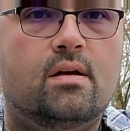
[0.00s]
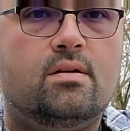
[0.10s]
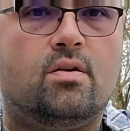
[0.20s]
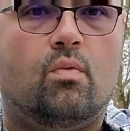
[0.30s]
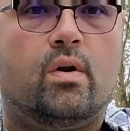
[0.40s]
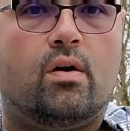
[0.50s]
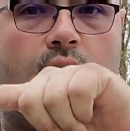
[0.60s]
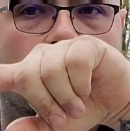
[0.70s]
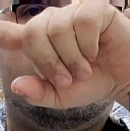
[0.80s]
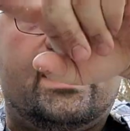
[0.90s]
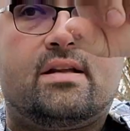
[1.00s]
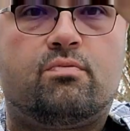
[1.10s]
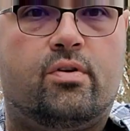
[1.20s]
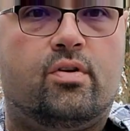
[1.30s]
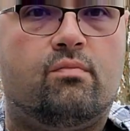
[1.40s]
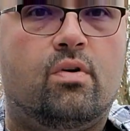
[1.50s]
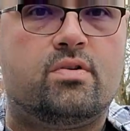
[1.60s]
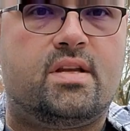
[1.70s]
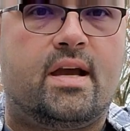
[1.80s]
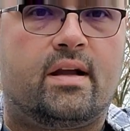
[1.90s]
So that's where your
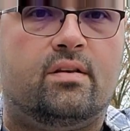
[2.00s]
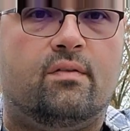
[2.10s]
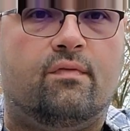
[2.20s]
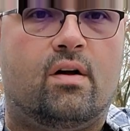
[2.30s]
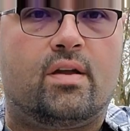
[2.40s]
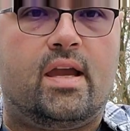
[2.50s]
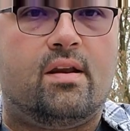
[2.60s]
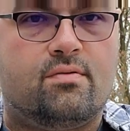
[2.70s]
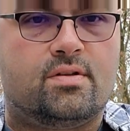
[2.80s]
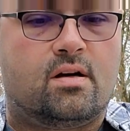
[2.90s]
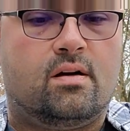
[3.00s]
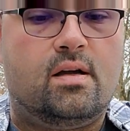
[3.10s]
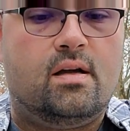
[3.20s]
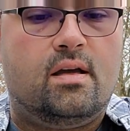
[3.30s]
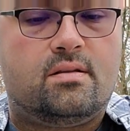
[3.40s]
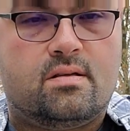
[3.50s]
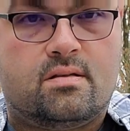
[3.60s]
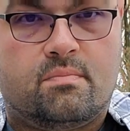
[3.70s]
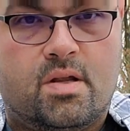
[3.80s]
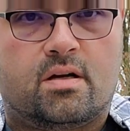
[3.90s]
most active volcanoes are. It's a
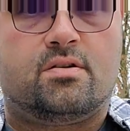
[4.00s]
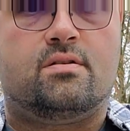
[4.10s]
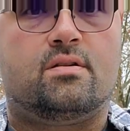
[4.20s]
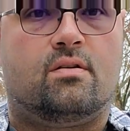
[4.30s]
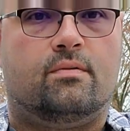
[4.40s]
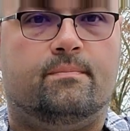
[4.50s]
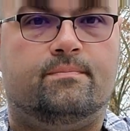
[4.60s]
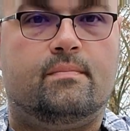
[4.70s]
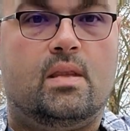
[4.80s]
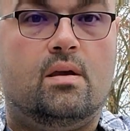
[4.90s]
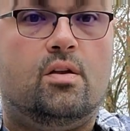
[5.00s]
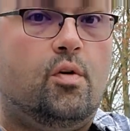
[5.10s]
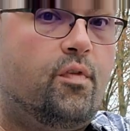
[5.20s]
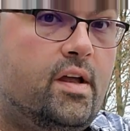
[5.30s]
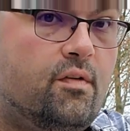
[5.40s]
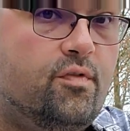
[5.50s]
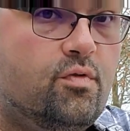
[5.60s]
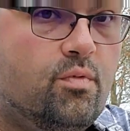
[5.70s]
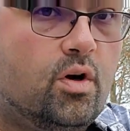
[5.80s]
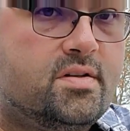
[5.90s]
subduction zone. You find a few
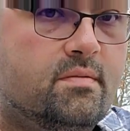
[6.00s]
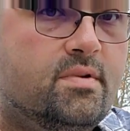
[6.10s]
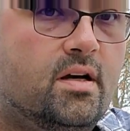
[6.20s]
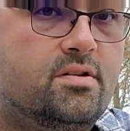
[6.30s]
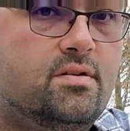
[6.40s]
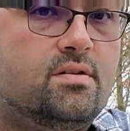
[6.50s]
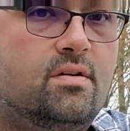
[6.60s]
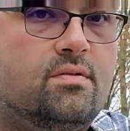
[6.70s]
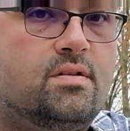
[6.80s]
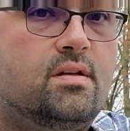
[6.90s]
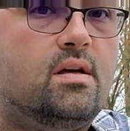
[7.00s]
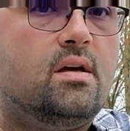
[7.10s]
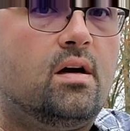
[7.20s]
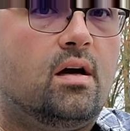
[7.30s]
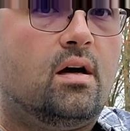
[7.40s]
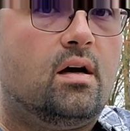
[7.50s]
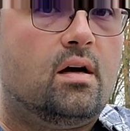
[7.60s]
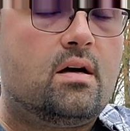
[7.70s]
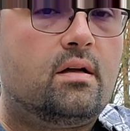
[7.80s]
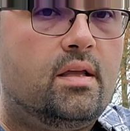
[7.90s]
more subduction zones
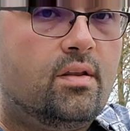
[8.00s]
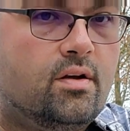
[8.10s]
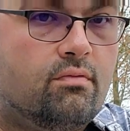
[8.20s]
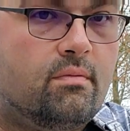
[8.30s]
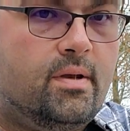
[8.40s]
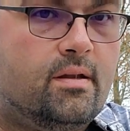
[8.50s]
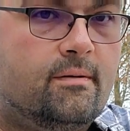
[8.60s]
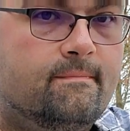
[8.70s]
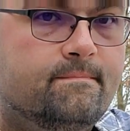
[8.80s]
in the Caribbean.